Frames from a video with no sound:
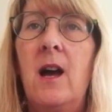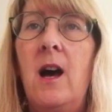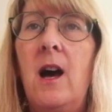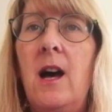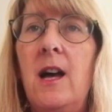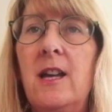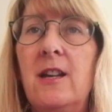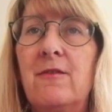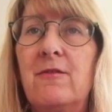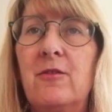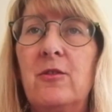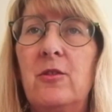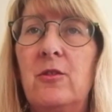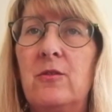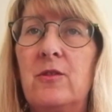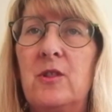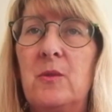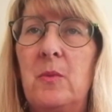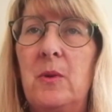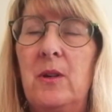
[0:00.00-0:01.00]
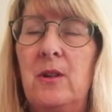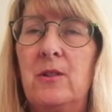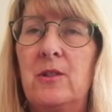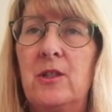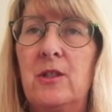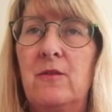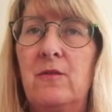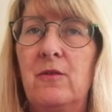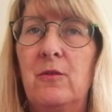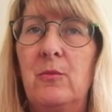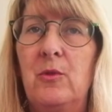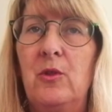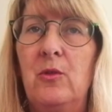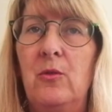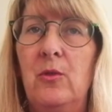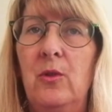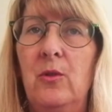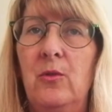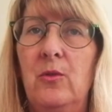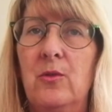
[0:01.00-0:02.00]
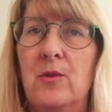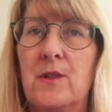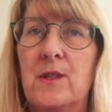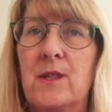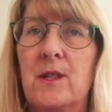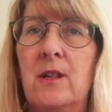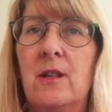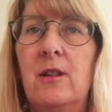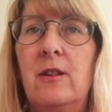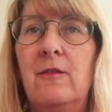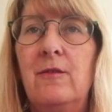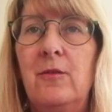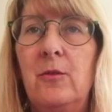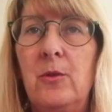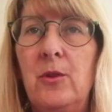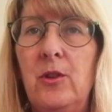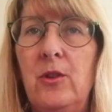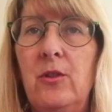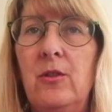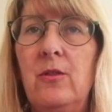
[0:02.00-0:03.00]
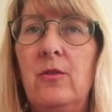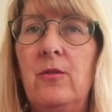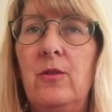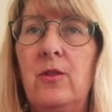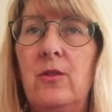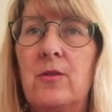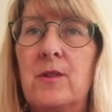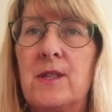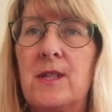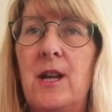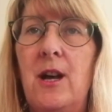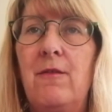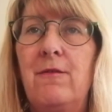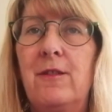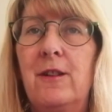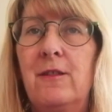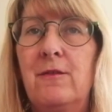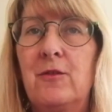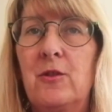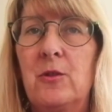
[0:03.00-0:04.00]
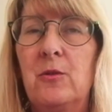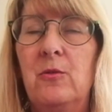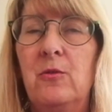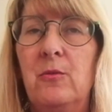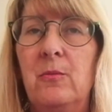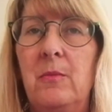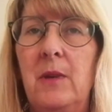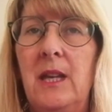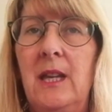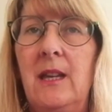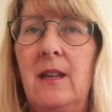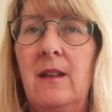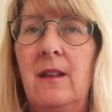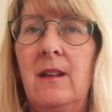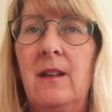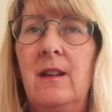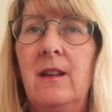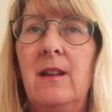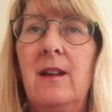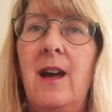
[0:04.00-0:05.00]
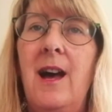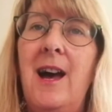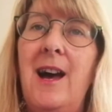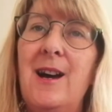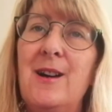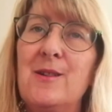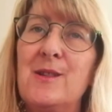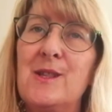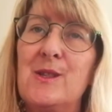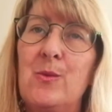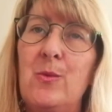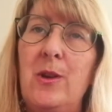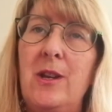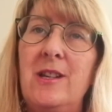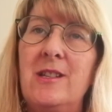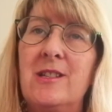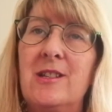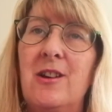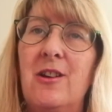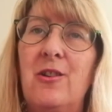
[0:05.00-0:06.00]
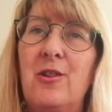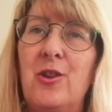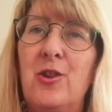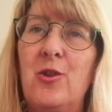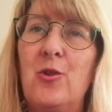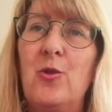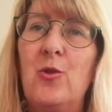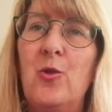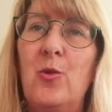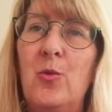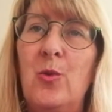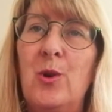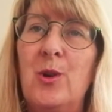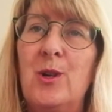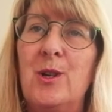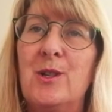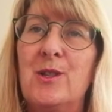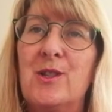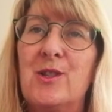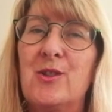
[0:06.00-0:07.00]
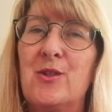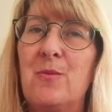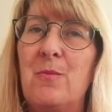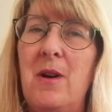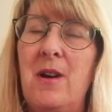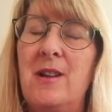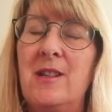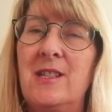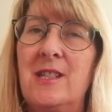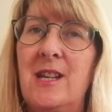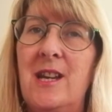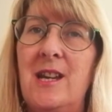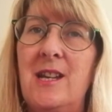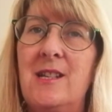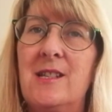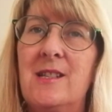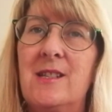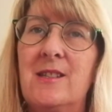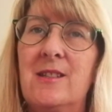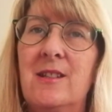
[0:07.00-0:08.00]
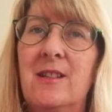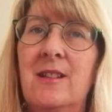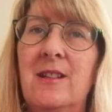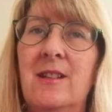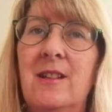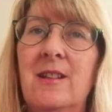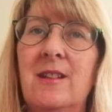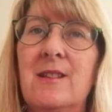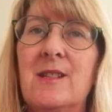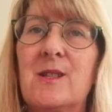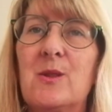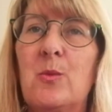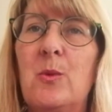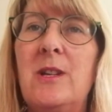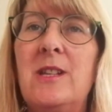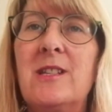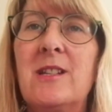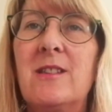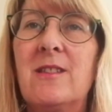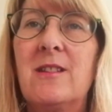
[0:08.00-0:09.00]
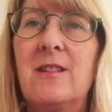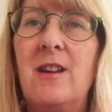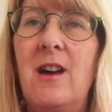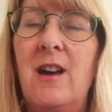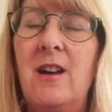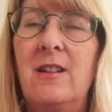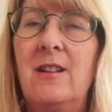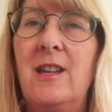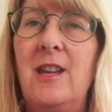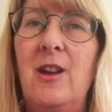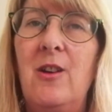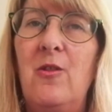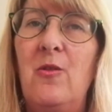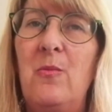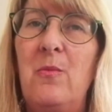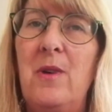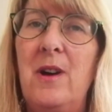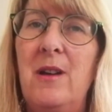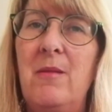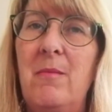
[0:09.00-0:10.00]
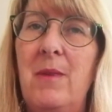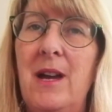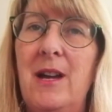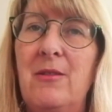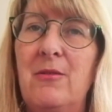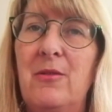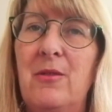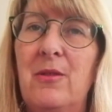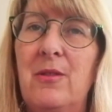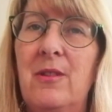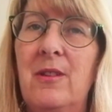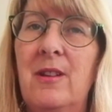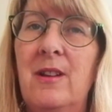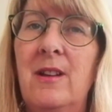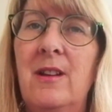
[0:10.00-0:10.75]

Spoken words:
I have not departed from your laws, for you yourself have taught me. How sweet are your words to my taste, sweeter than honey on my mouth.